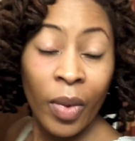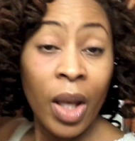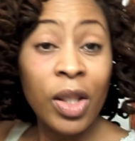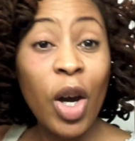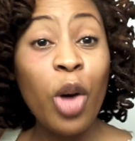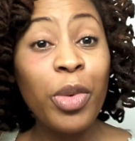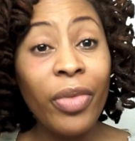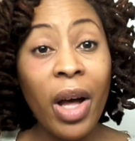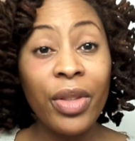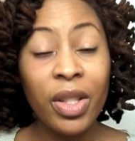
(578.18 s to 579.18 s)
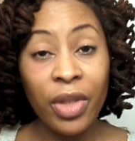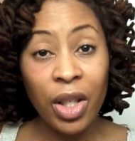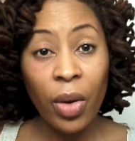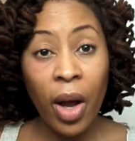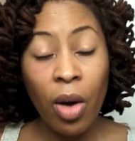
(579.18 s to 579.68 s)
So I hope you found this
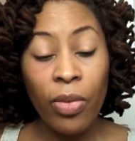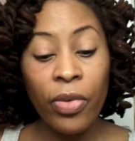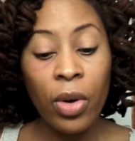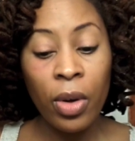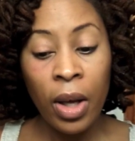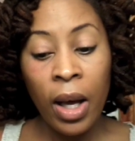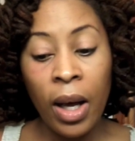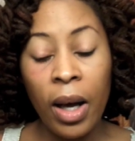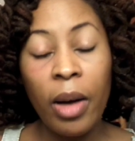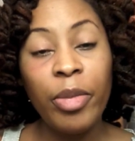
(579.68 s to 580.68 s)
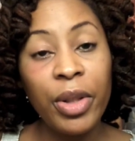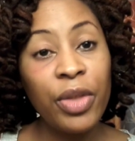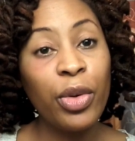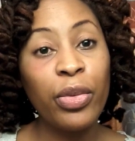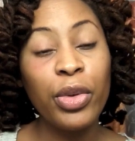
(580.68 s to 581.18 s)
video helpful. Please
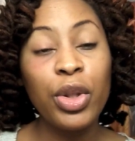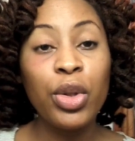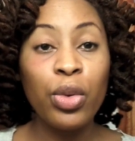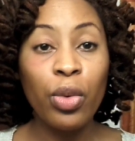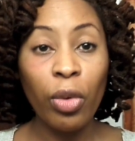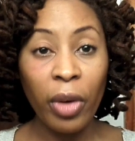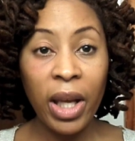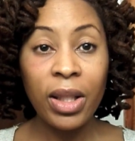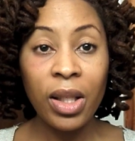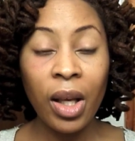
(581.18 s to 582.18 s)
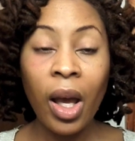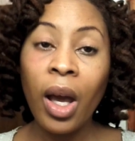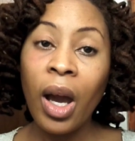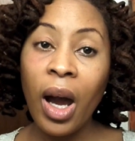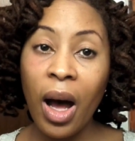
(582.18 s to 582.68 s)
feel free to rate,
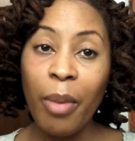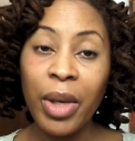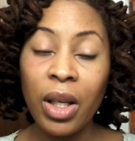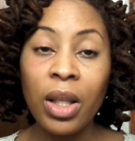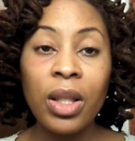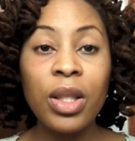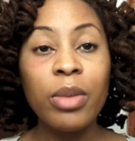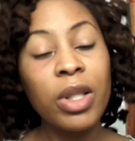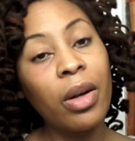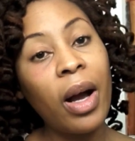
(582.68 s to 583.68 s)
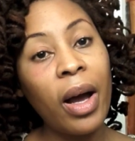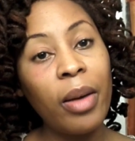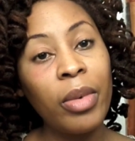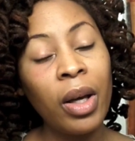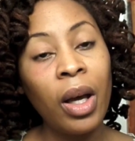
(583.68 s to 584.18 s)
comment,
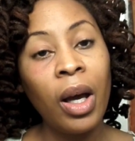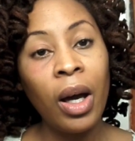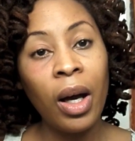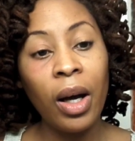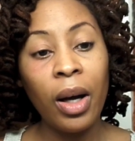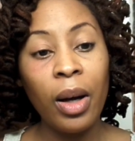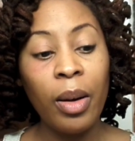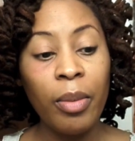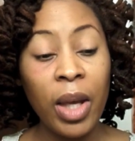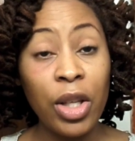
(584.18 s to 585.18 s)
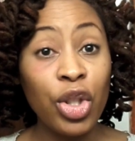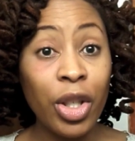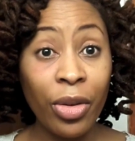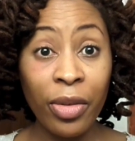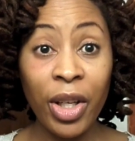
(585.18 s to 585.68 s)
subscribe, and
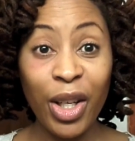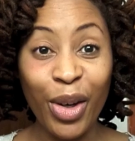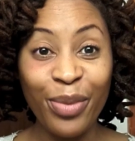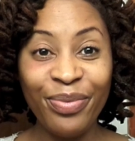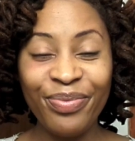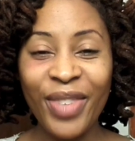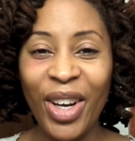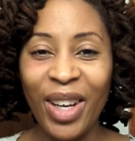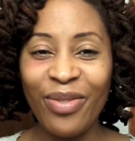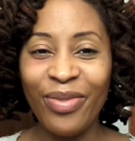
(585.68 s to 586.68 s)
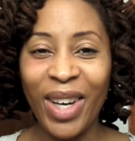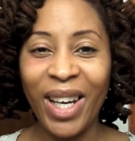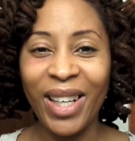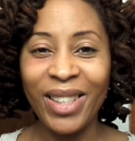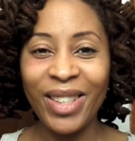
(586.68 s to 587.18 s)
share the video. Alright, bye
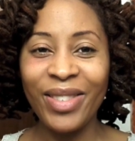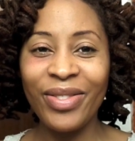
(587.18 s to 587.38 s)
guys.